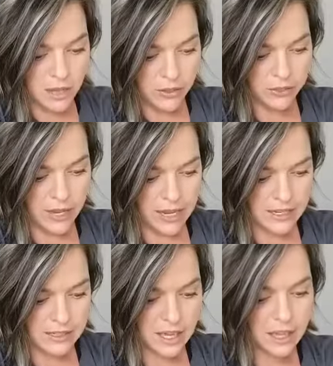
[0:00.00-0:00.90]

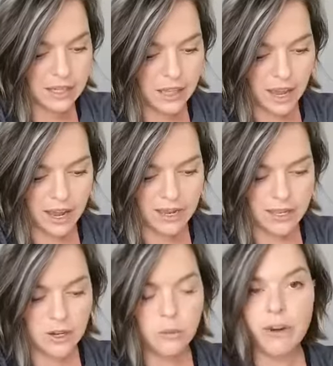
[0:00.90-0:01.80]
Things
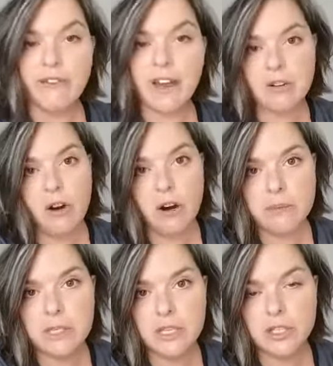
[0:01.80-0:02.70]
like refined
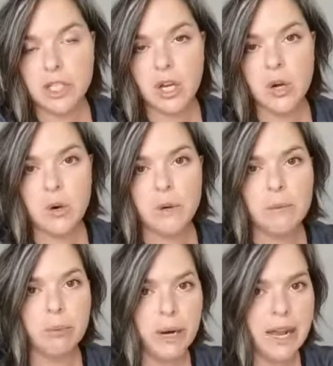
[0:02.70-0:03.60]
carbs,
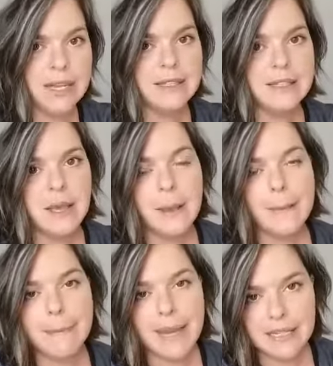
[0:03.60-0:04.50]
so breads,
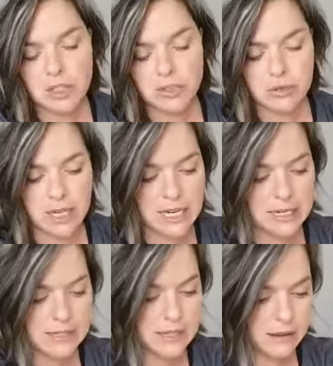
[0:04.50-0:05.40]

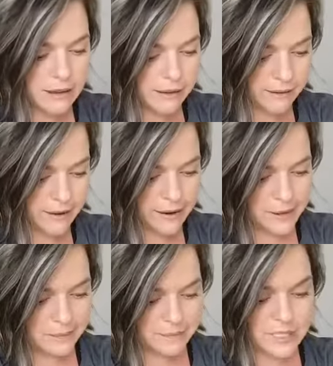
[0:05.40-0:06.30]
pastries,
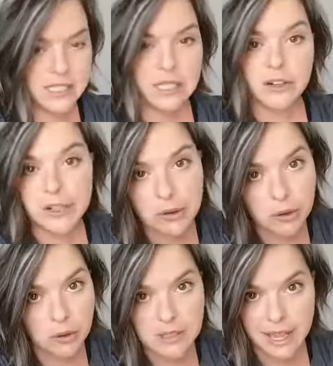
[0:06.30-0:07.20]

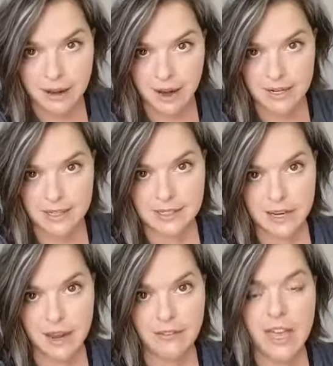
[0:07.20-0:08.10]
cereals, that kind of
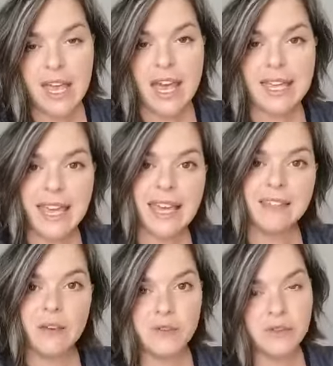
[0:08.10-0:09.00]
stuff.
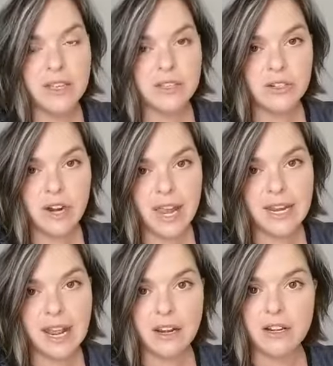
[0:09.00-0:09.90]
Again, those are things that are
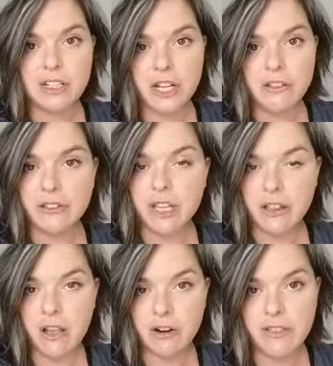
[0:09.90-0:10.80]
hanging out on a shelf a
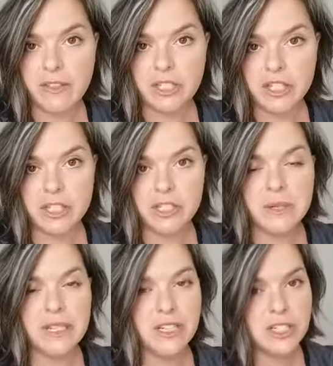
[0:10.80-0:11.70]
lot longer than they should. So
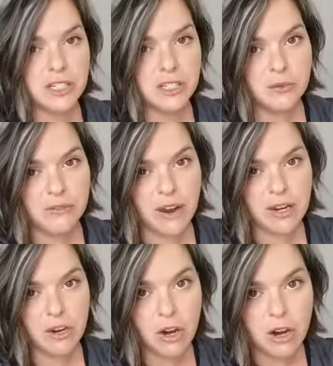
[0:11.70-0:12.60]
in addition to the
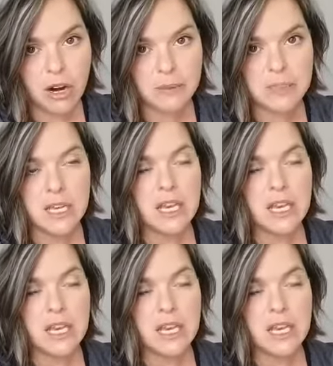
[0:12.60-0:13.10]
refined carbs,